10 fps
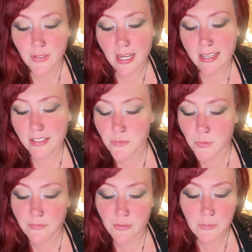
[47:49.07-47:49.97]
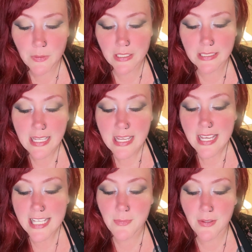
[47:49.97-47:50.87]
iron for iron, wood for
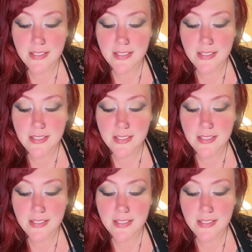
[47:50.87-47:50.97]
wood,